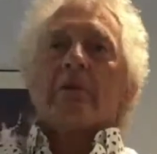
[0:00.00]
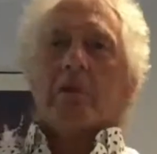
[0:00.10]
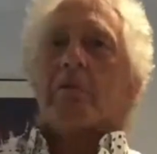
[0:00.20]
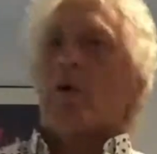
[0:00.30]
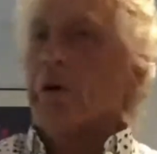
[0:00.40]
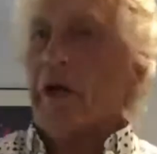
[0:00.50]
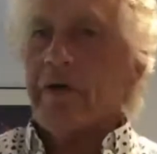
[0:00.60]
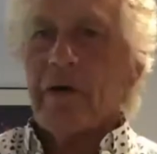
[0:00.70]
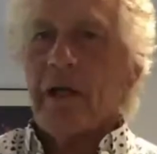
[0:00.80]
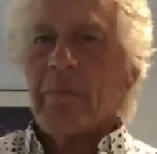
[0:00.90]
We've all got a
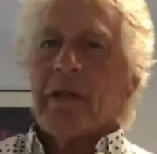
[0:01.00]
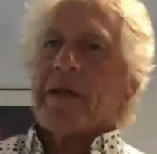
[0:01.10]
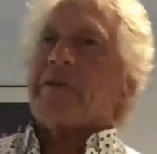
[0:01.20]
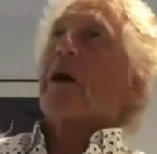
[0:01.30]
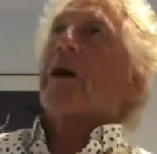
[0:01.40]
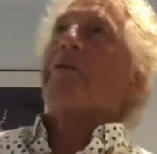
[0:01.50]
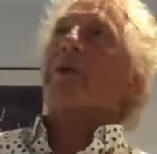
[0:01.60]
dream, and that's my